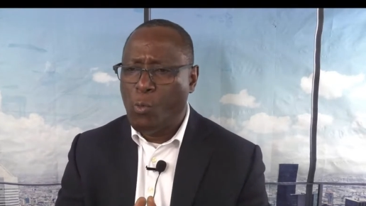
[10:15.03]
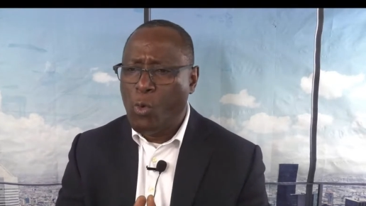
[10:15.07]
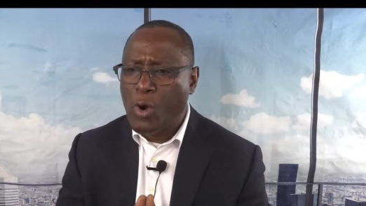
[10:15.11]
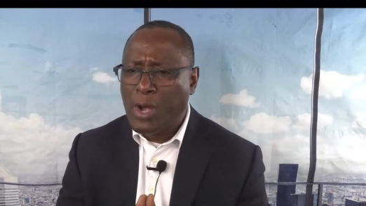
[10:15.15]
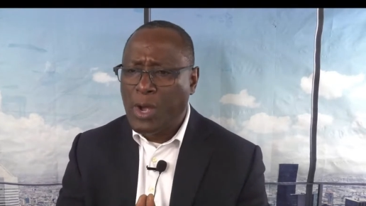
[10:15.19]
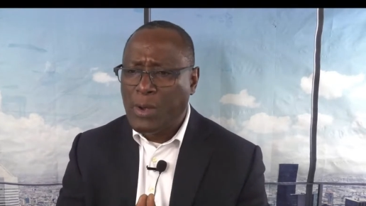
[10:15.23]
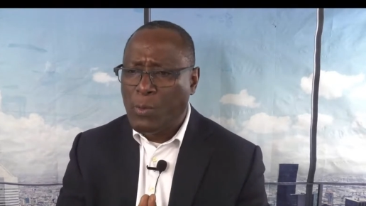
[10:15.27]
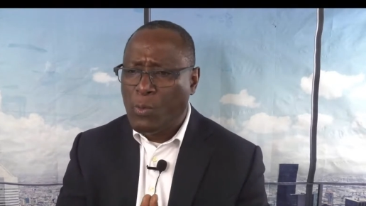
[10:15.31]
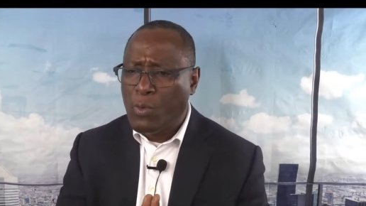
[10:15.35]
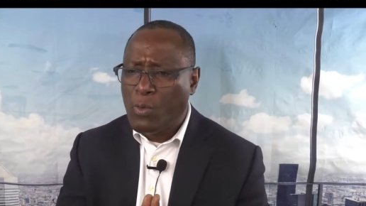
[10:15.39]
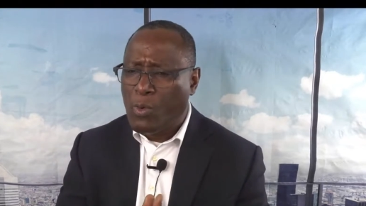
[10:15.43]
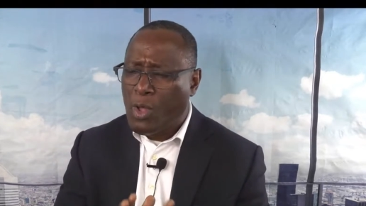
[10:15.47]

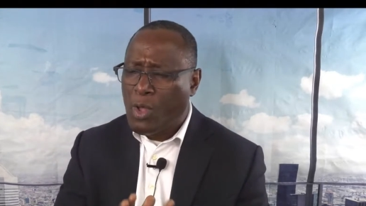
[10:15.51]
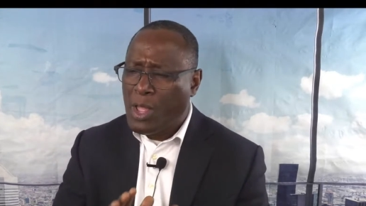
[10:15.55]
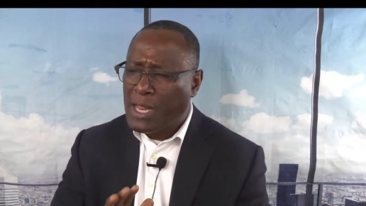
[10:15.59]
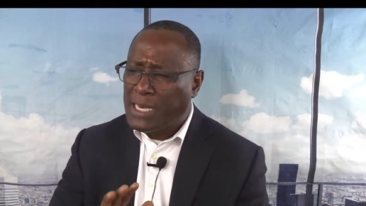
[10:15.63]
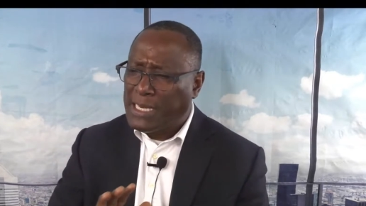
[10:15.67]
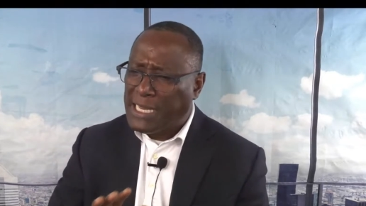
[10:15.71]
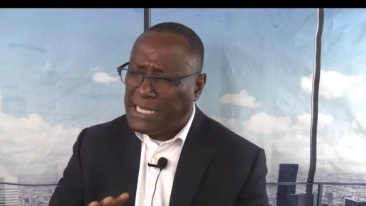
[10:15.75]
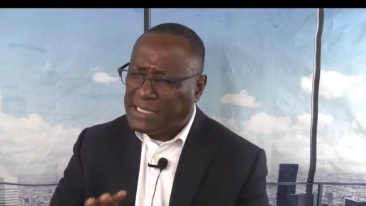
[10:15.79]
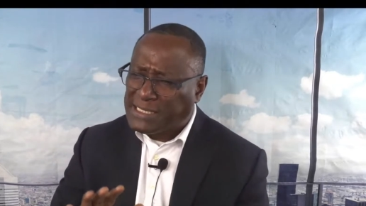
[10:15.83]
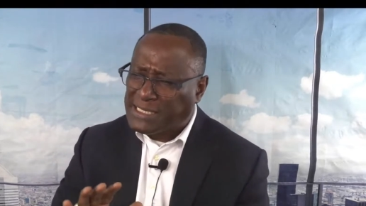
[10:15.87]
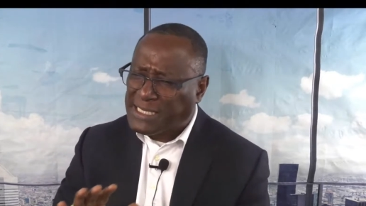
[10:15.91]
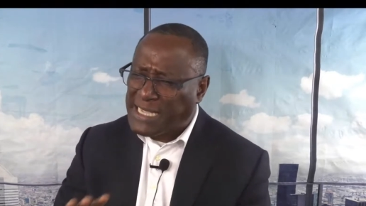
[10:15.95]
What?
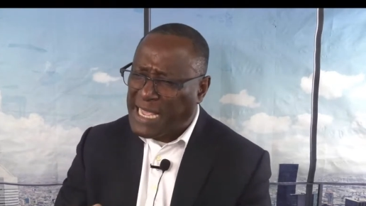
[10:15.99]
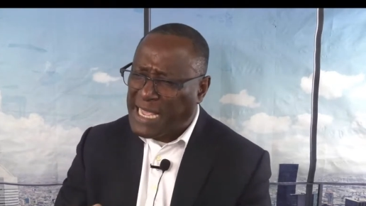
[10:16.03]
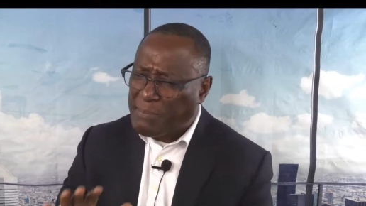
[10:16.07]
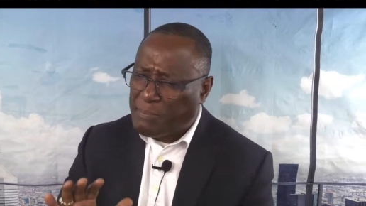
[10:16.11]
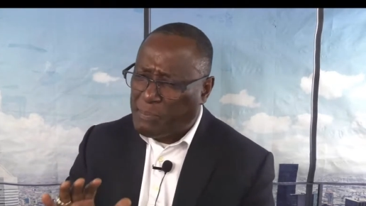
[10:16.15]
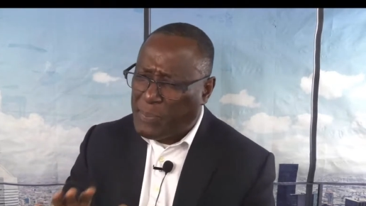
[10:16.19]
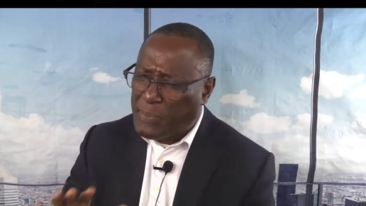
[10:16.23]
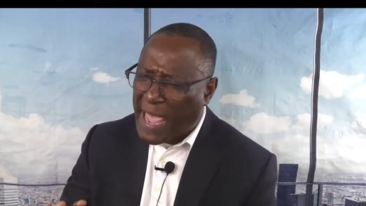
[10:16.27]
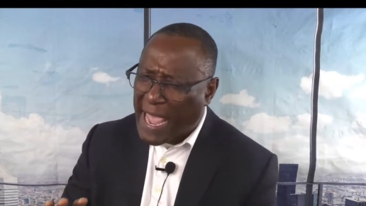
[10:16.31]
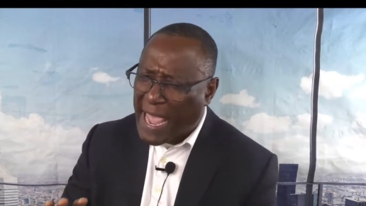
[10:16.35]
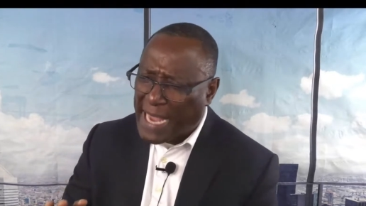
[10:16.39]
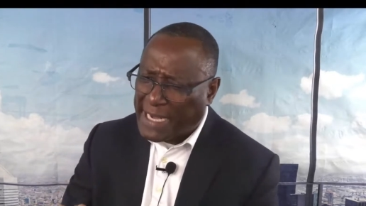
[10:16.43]
Let's
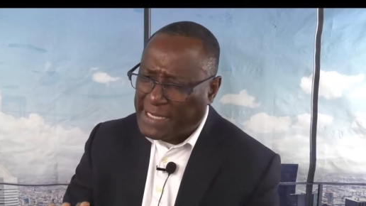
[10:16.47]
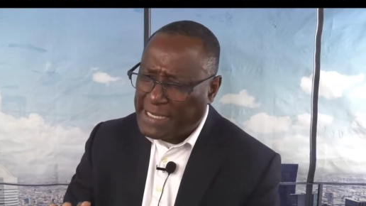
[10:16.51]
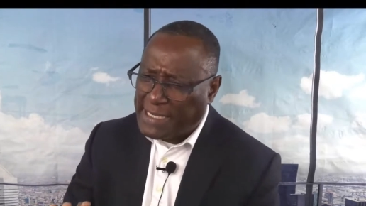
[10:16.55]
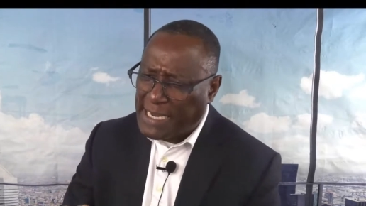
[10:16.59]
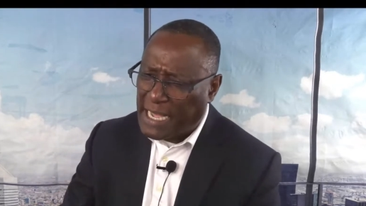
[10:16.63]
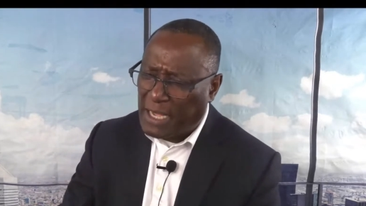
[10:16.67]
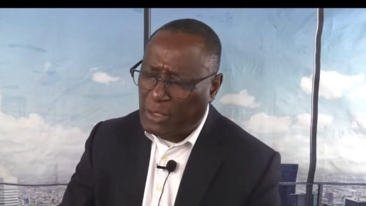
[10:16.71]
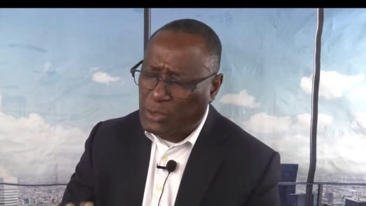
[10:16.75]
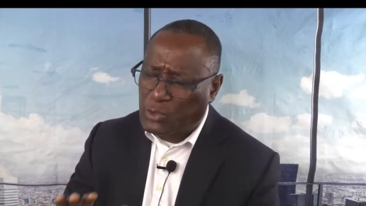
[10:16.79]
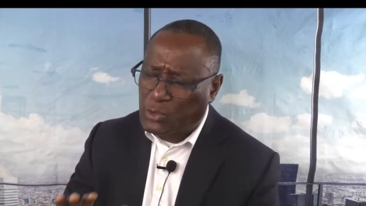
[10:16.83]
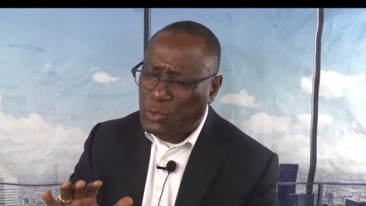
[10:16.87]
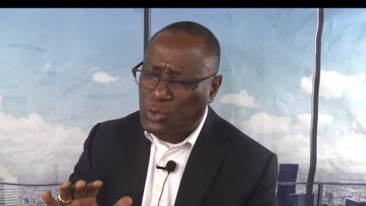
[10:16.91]
get back
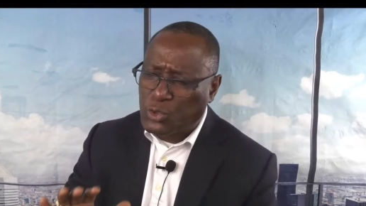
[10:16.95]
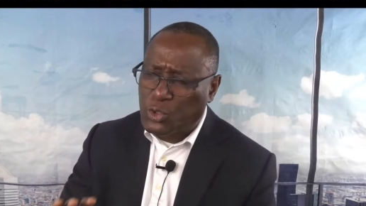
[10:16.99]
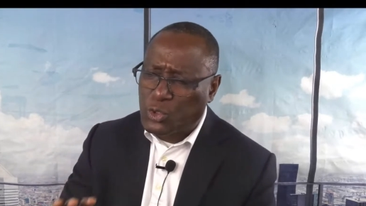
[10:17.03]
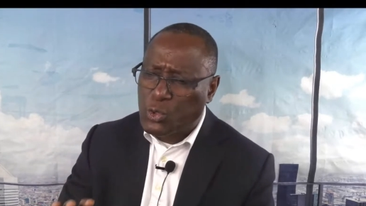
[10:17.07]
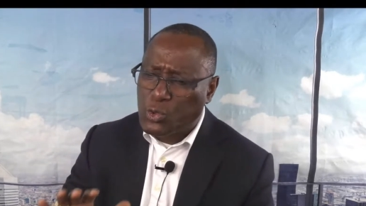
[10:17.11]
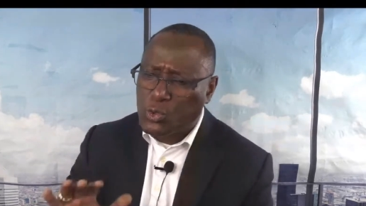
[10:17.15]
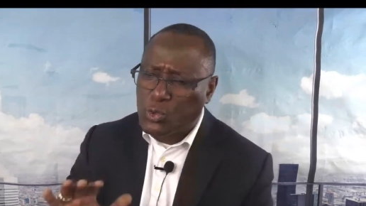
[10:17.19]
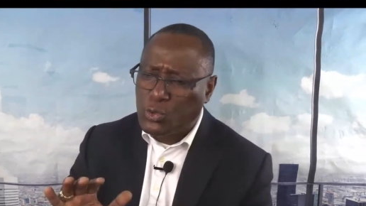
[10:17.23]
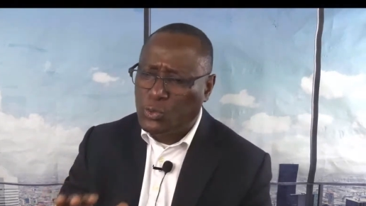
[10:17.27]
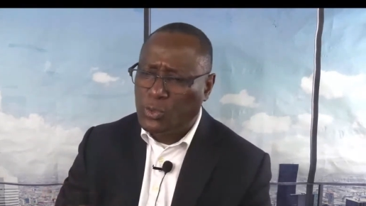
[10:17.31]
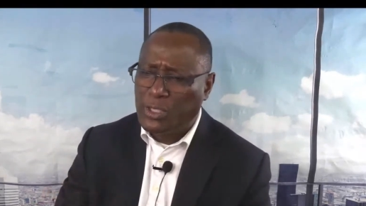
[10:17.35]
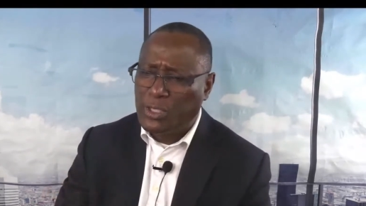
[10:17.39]
now to
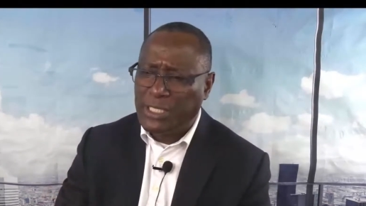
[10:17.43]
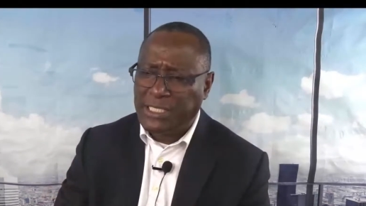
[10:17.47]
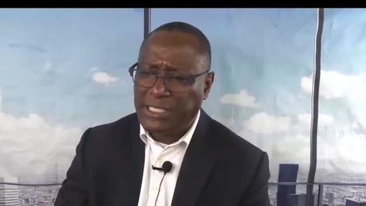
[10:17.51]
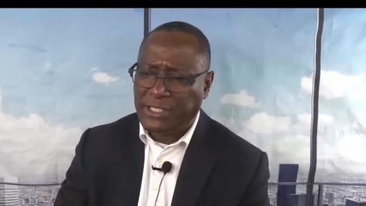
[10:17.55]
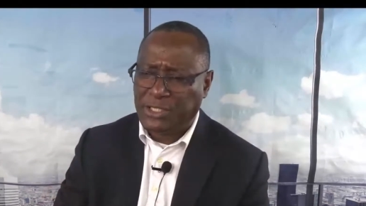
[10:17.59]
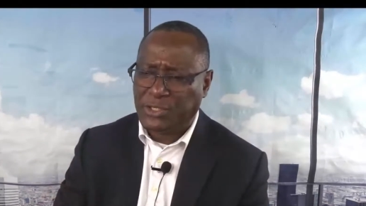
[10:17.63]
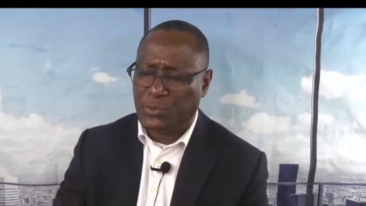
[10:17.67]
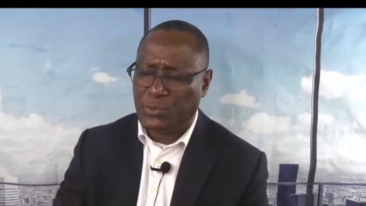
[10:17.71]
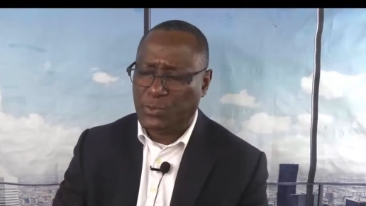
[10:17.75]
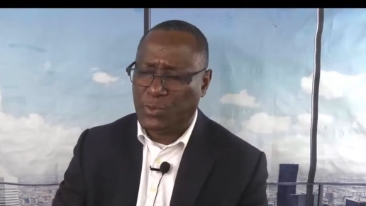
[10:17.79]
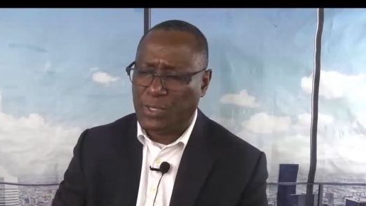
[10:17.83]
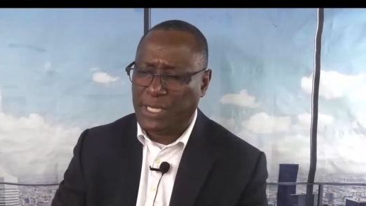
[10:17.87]
Tundul
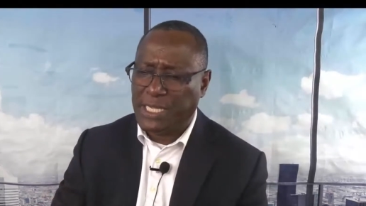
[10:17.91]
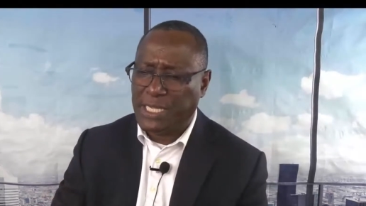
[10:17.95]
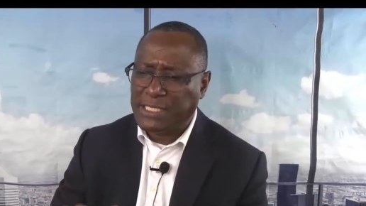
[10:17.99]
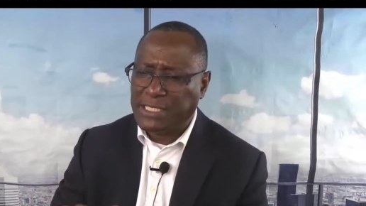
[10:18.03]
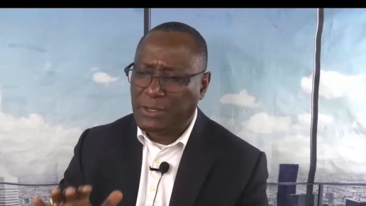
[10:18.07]
Lissu.